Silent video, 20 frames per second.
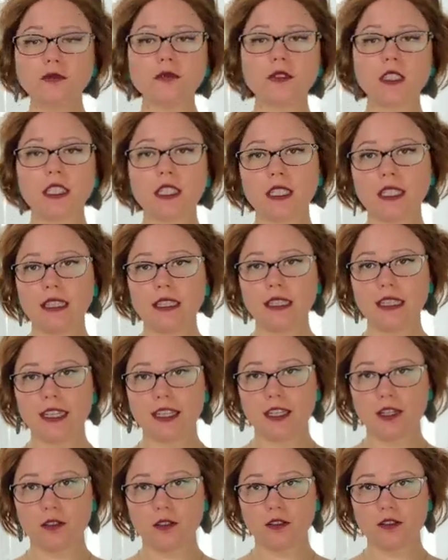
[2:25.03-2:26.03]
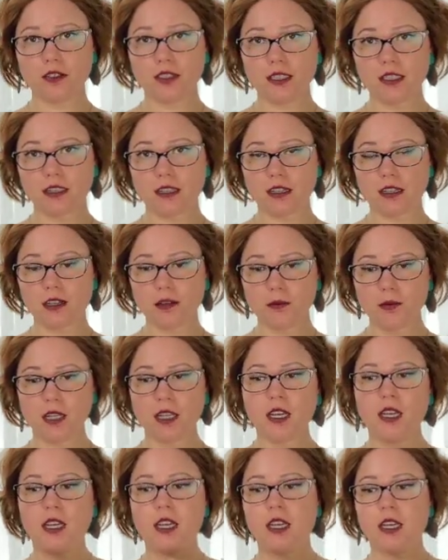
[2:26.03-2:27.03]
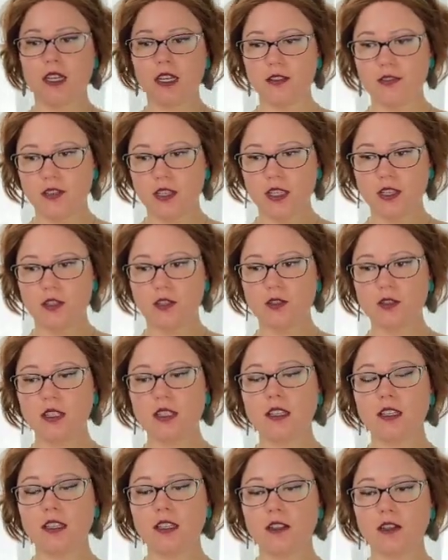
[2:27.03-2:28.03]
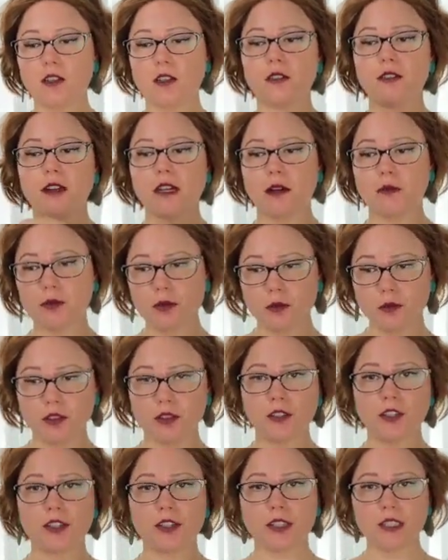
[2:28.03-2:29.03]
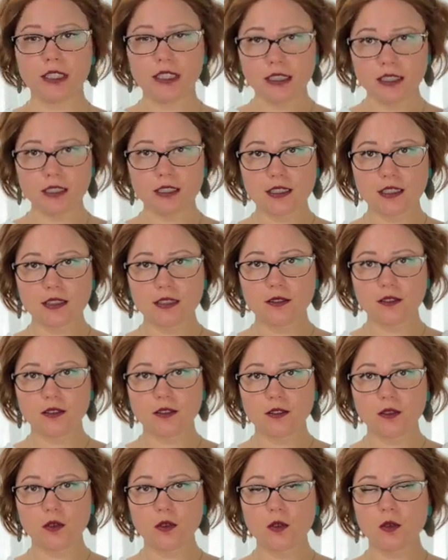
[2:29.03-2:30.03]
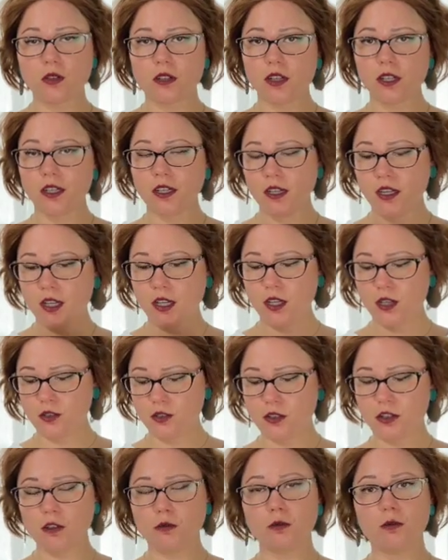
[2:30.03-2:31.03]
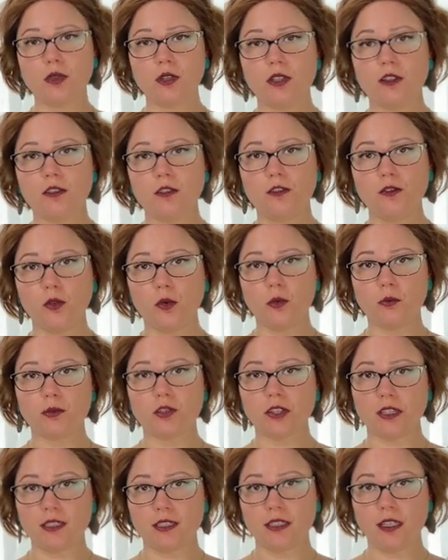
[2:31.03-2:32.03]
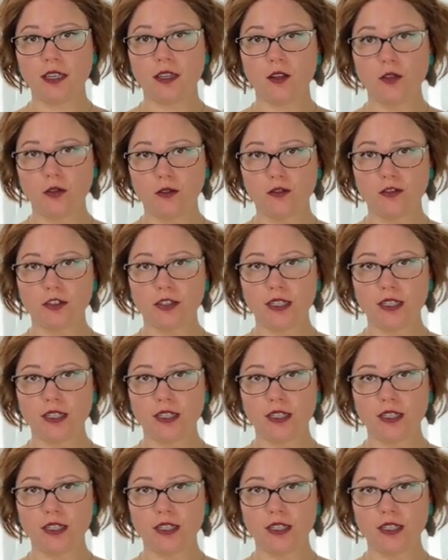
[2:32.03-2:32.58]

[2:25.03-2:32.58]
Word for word: I'm gonna lay it over the top and then you can either wrap it with Kerlix or you can put a foam dressing over